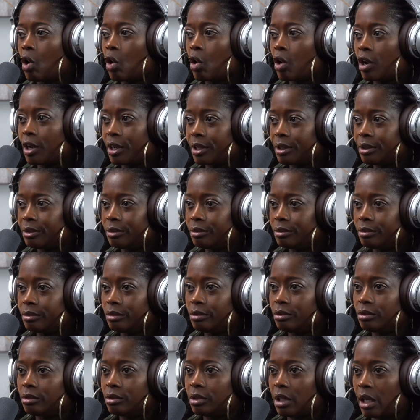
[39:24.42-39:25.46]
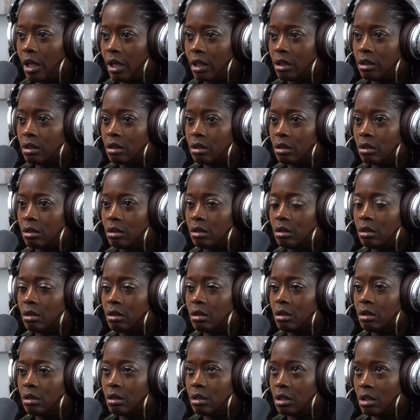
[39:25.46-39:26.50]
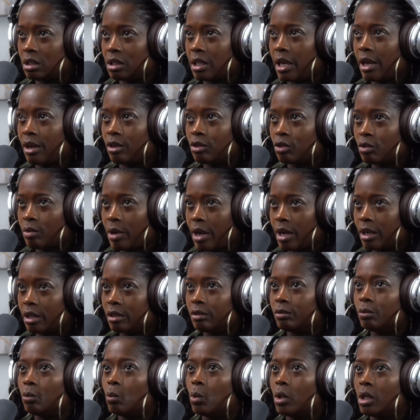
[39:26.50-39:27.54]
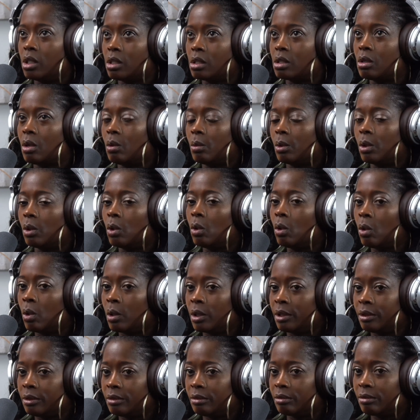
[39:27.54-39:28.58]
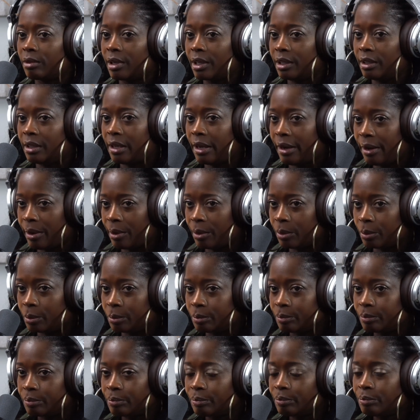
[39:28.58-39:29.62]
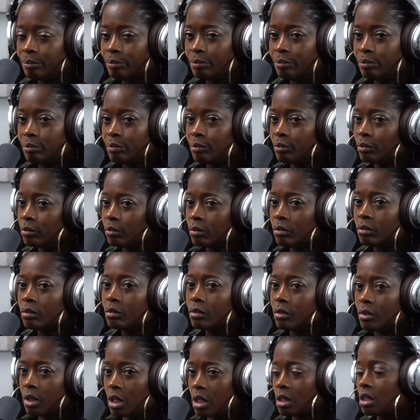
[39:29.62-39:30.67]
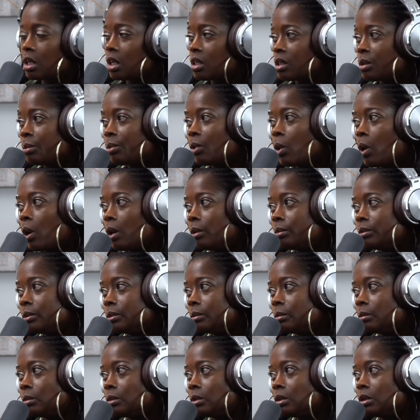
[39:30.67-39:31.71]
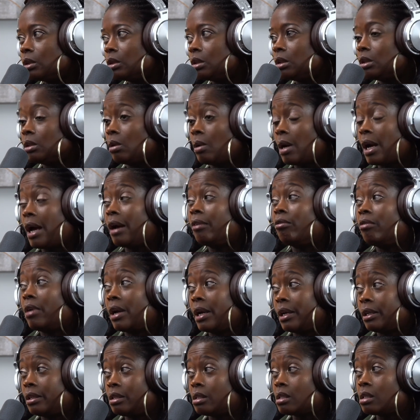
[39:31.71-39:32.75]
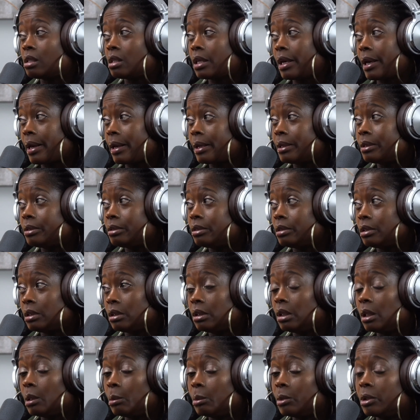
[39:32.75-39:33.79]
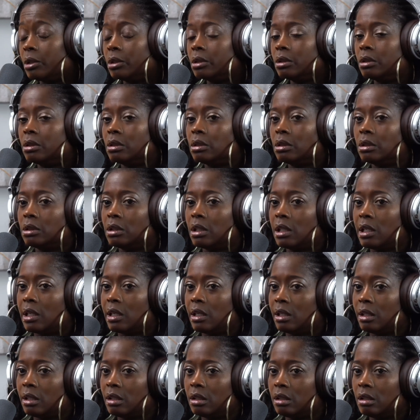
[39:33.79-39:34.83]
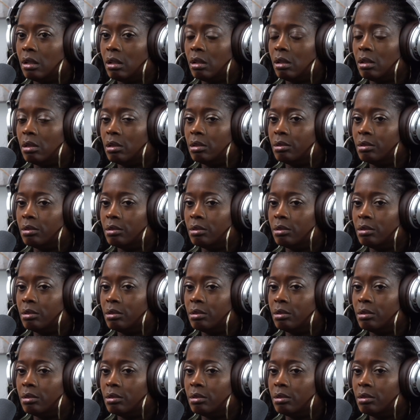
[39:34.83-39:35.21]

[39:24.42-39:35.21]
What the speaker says: art that's the soundtrack of what's going on right now, that's a problem. So I ran into that dilemma. And